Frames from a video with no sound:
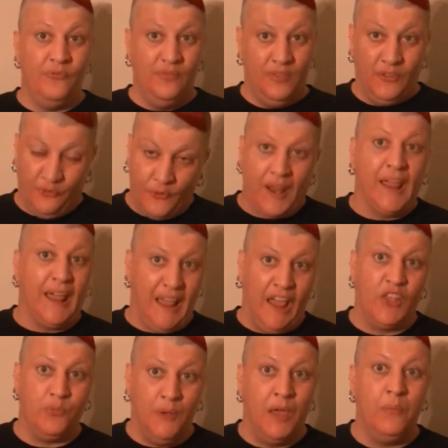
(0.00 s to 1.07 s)
the freaking
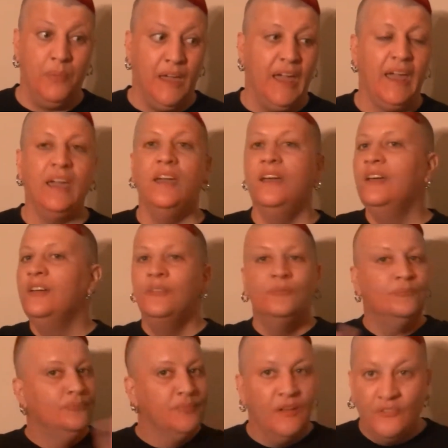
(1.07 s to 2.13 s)
case may be.
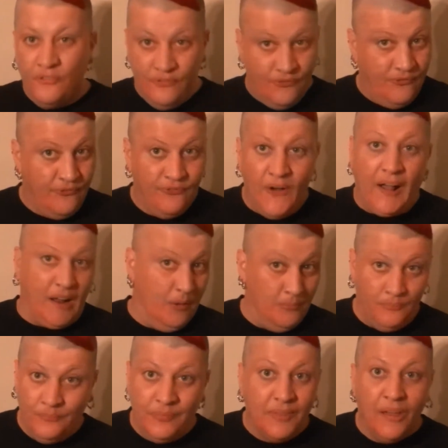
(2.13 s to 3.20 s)
Fuck them,
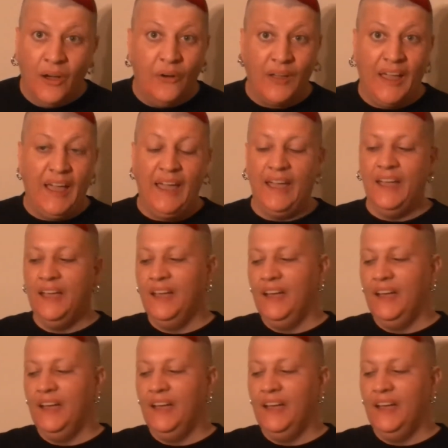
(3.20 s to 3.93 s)
okay?